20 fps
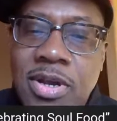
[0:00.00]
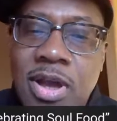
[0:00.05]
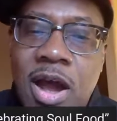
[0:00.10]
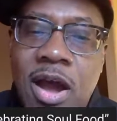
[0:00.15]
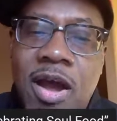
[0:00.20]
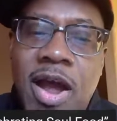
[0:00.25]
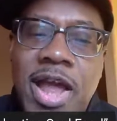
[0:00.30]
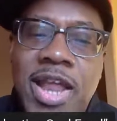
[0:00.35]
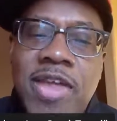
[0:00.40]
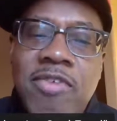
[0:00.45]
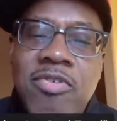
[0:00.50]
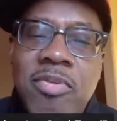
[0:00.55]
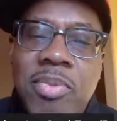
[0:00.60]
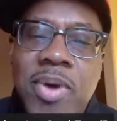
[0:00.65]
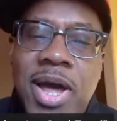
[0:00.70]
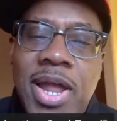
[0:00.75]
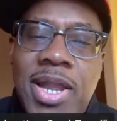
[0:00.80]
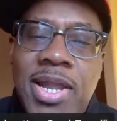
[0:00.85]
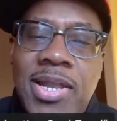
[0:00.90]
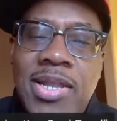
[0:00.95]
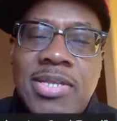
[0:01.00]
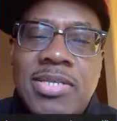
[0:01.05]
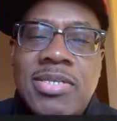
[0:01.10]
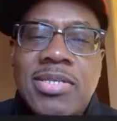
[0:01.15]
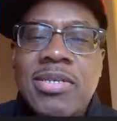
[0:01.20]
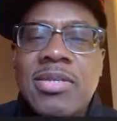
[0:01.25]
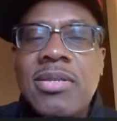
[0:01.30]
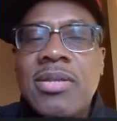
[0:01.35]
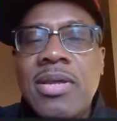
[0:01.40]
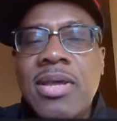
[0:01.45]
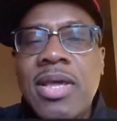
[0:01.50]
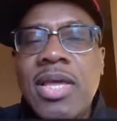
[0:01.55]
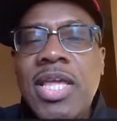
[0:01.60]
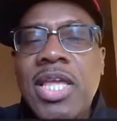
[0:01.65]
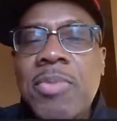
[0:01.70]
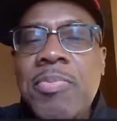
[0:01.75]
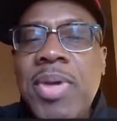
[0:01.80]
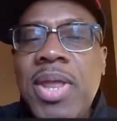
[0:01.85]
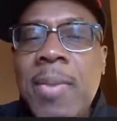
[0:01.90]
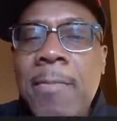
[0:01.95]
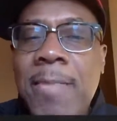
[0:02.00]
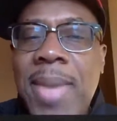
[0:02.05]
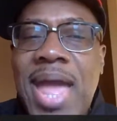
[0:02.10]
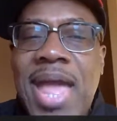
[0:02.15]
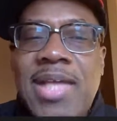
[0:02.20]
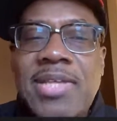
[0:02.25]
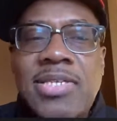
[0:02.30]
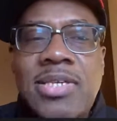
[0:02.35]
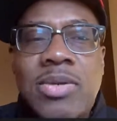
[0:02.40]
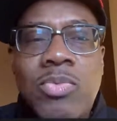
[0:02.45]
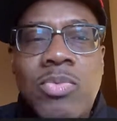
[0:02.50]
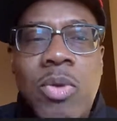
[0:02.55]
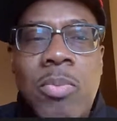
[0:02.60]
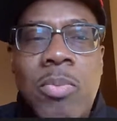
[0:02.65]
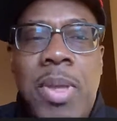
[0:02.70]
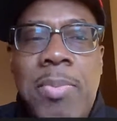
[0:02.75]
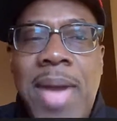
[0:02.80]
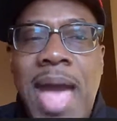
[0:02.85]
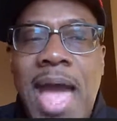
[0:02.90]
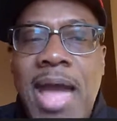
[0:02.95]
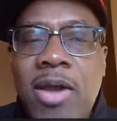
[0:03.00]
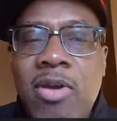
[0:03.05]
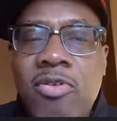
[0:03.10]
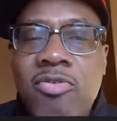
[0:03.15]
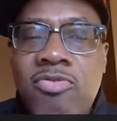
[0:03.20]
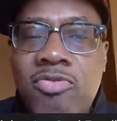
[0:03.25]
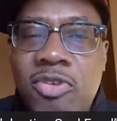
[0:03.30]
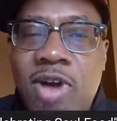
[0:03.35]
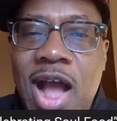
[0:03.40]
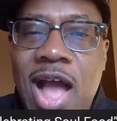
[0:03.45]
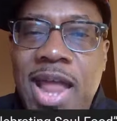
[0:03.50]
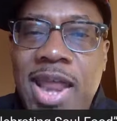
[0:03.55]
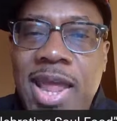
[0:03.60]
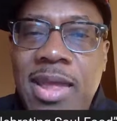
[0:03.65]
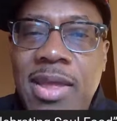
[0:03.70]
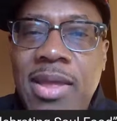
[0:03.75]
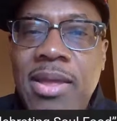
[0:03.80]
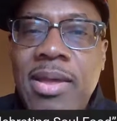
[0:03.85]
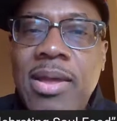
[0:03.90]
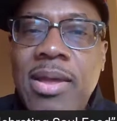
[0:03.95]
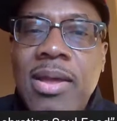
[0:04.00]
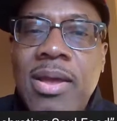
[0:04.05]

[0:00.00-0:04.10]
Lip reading: All right, everybody, listen, you've been amazing. We'll be back on Friday.